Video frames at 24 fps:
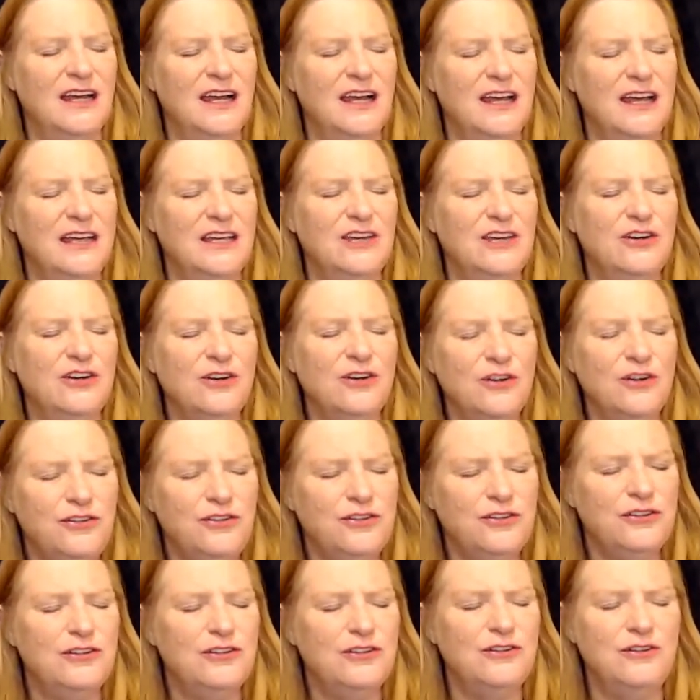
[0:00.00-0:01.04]
I encourage
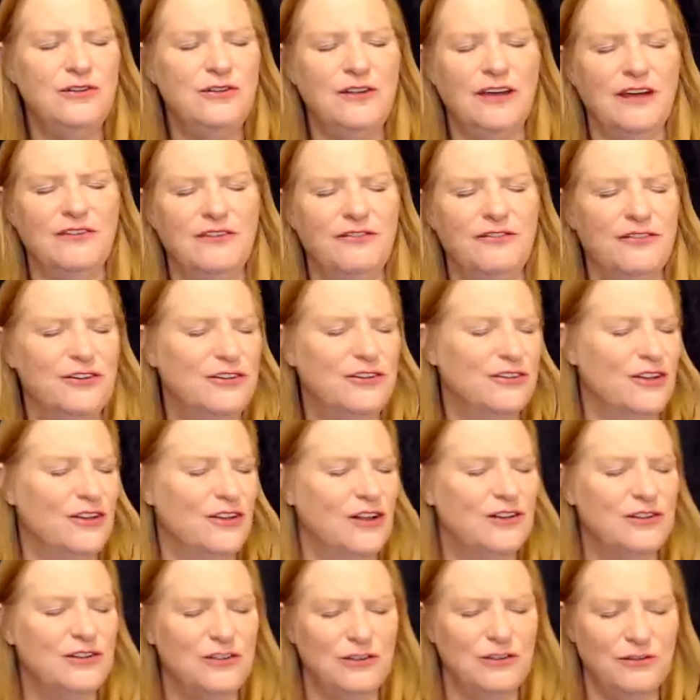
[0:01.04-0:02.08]
you to do that for as
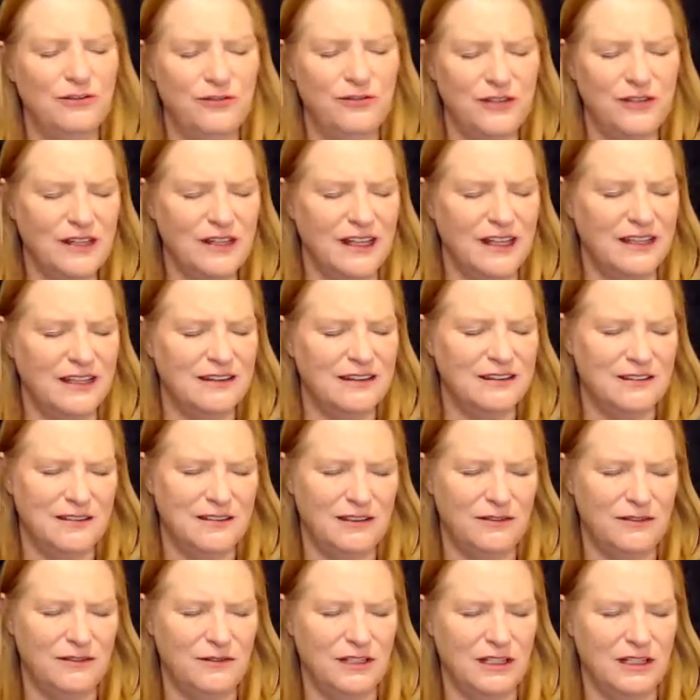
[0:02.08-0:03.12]
long as you feel like this
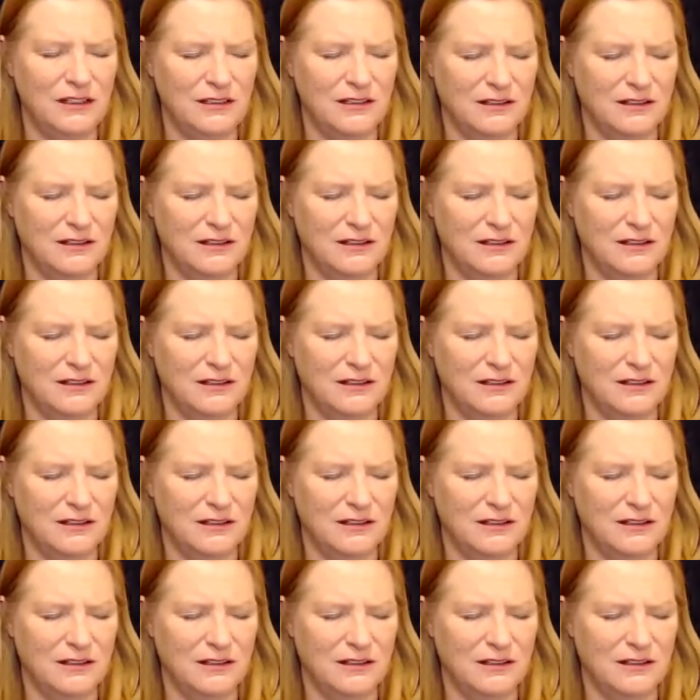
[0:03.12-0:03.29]
evening.